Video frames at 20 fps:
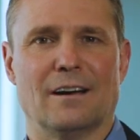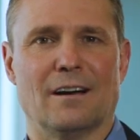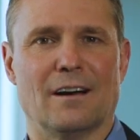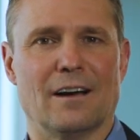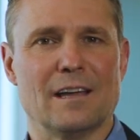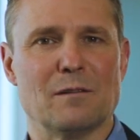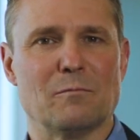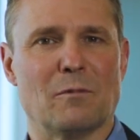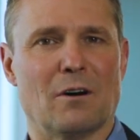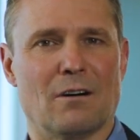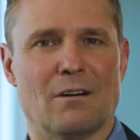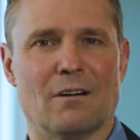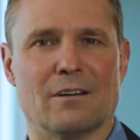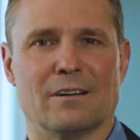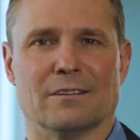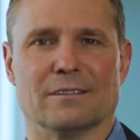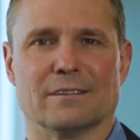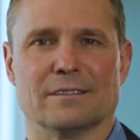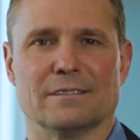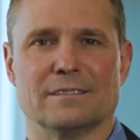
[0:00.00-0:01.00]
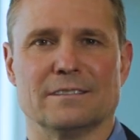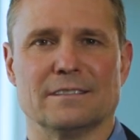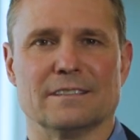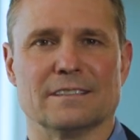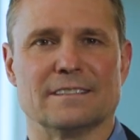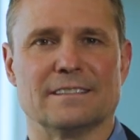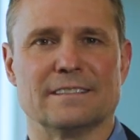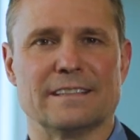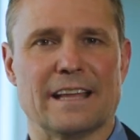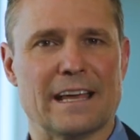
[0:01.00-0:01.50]
I am honored to
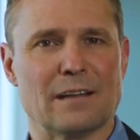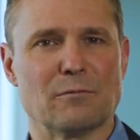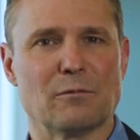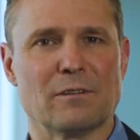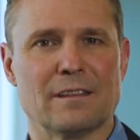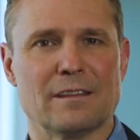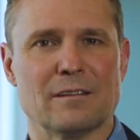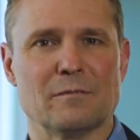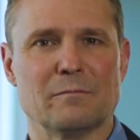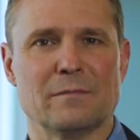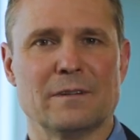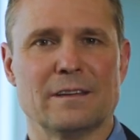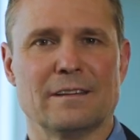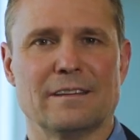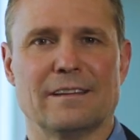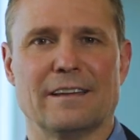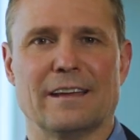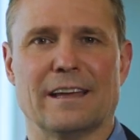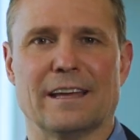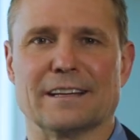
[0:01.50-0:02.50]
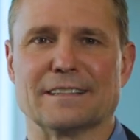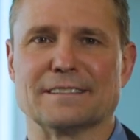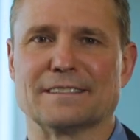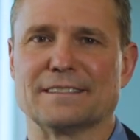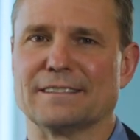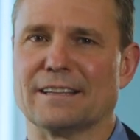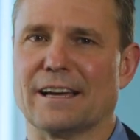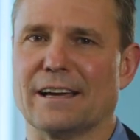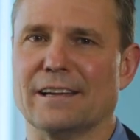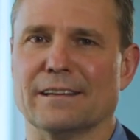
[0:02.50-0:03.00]
stand with them and
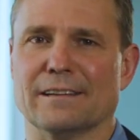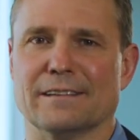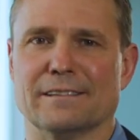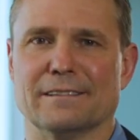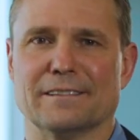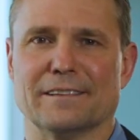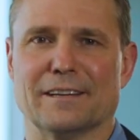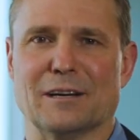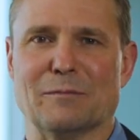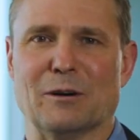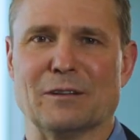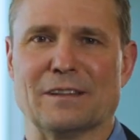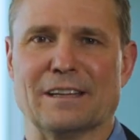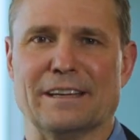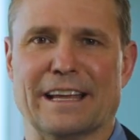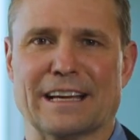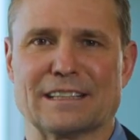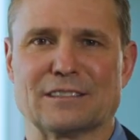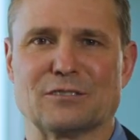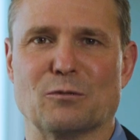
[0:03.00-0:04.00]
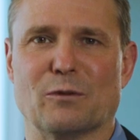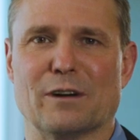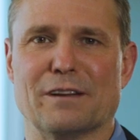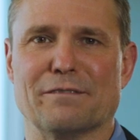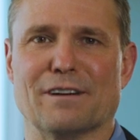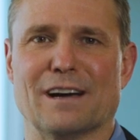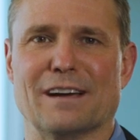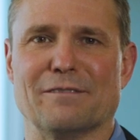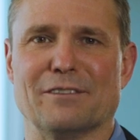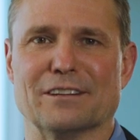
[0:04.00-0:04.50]
excited about the next
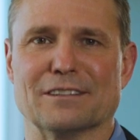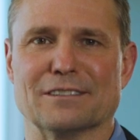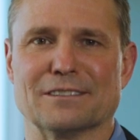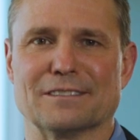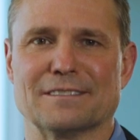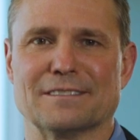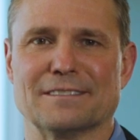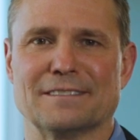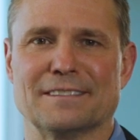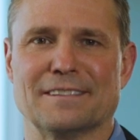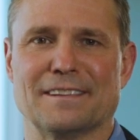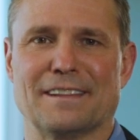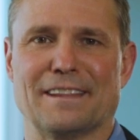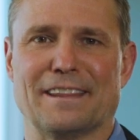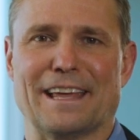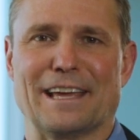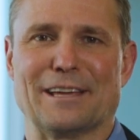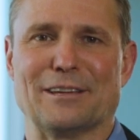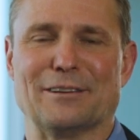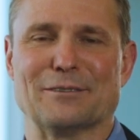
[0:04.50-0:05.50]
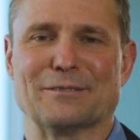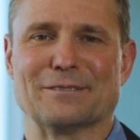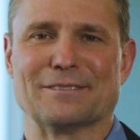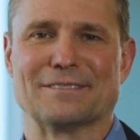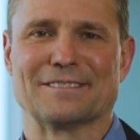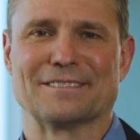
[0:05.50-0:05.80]
25 years. Thank you.